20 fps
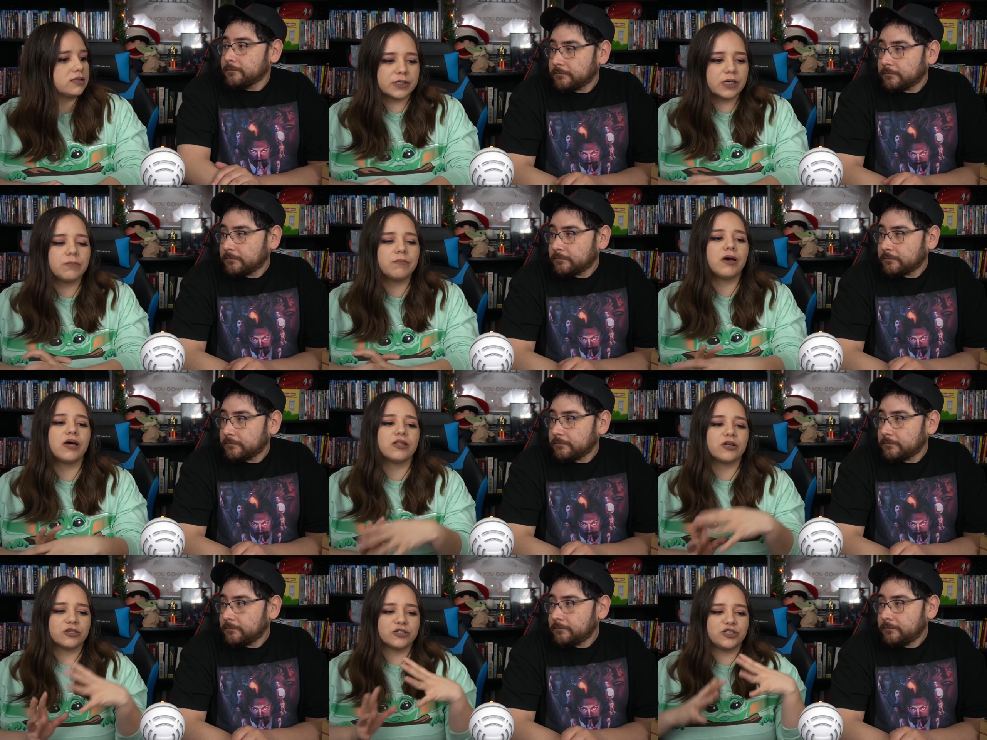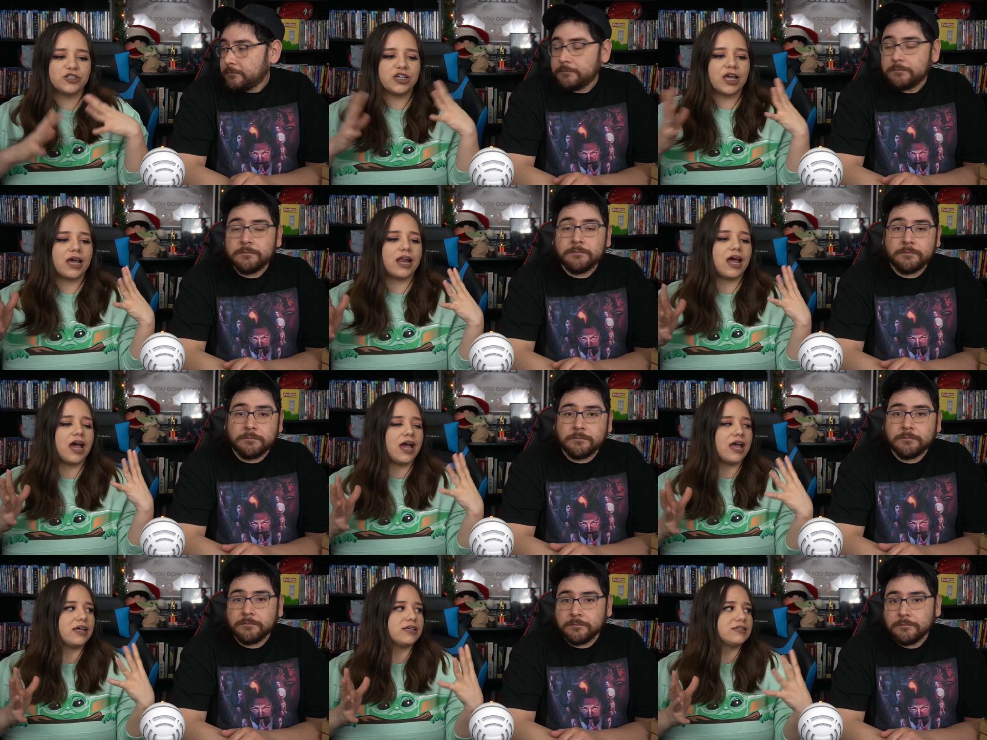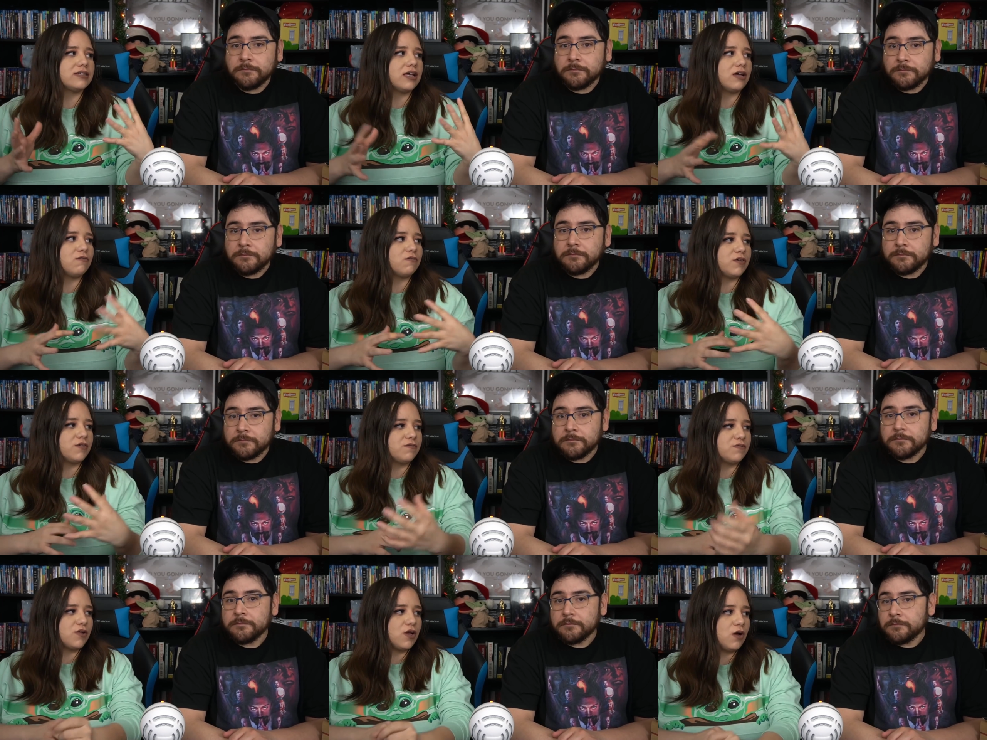Speaker 1: some other Jedi's that
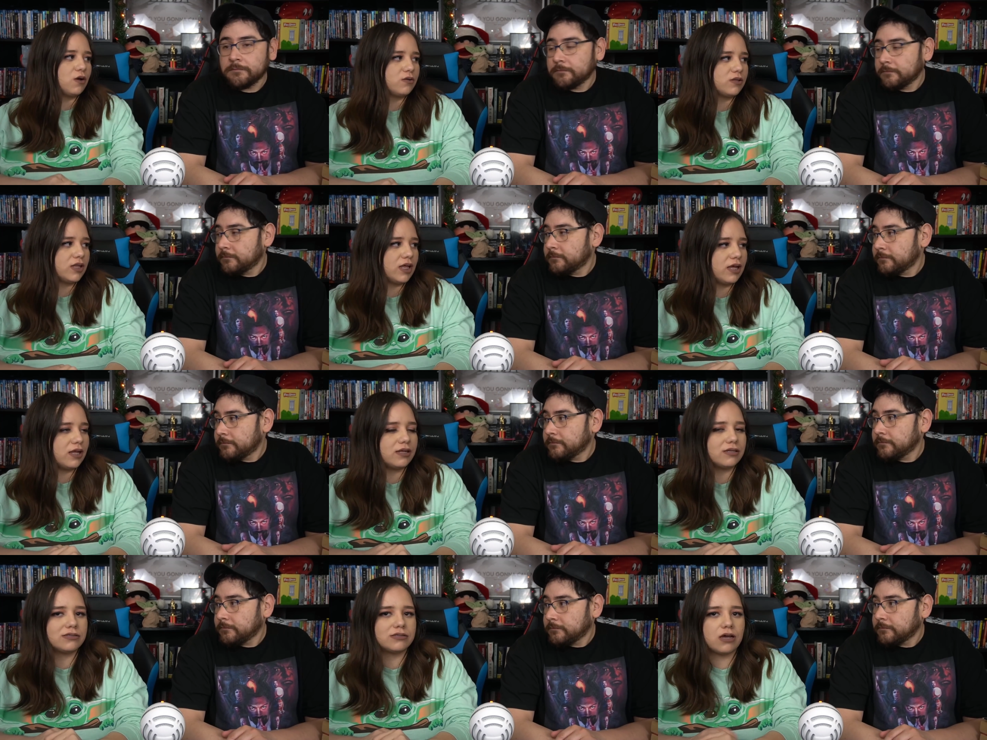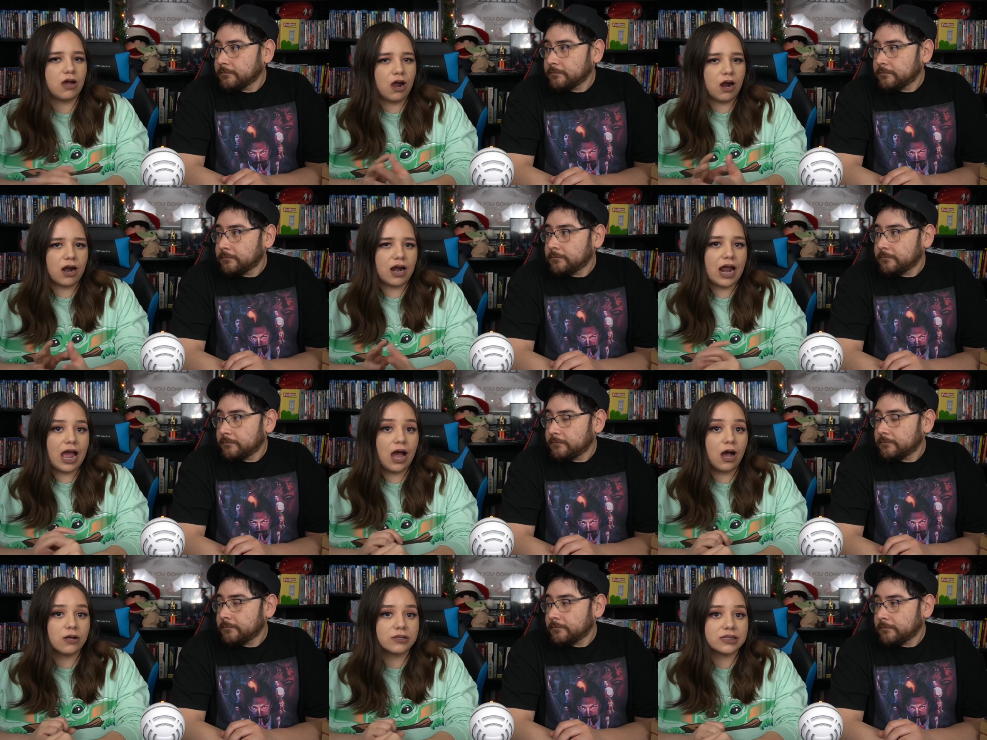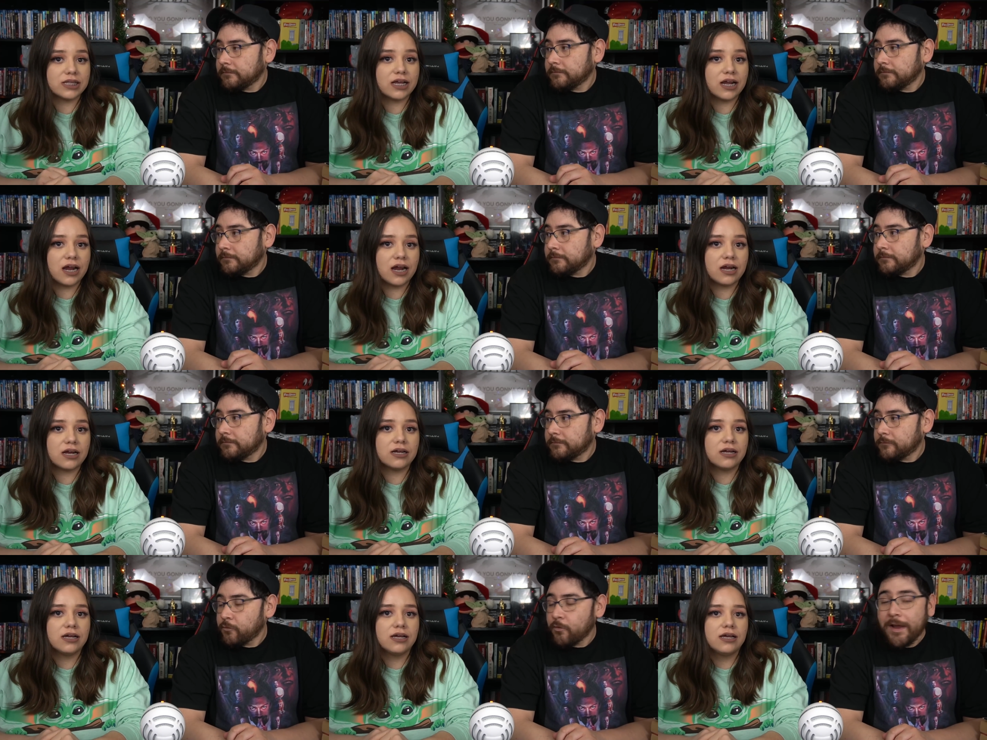we've known that are out
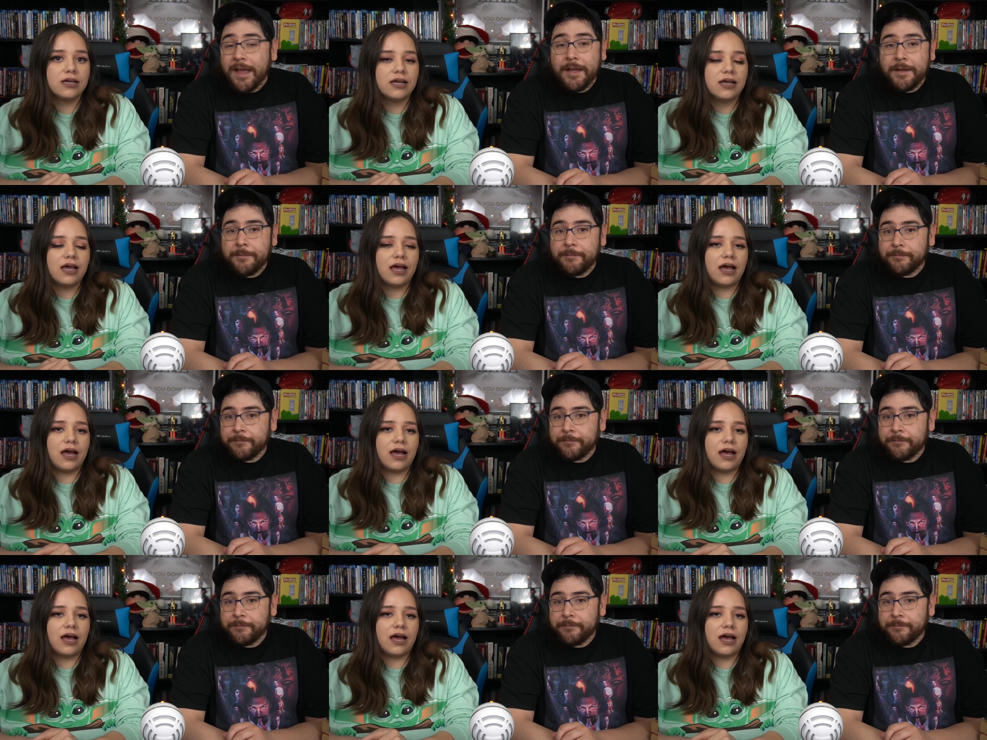there, right?